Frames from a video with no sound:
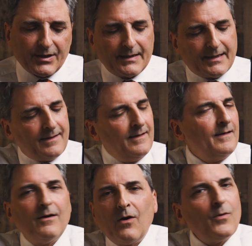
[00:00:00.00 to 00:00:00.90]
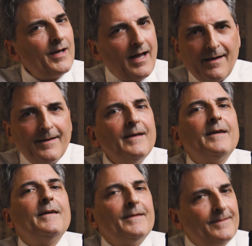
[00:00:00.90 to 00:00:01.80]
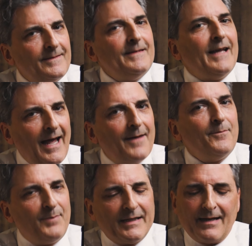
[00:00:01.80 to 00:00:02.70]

And he said, oh yeah, big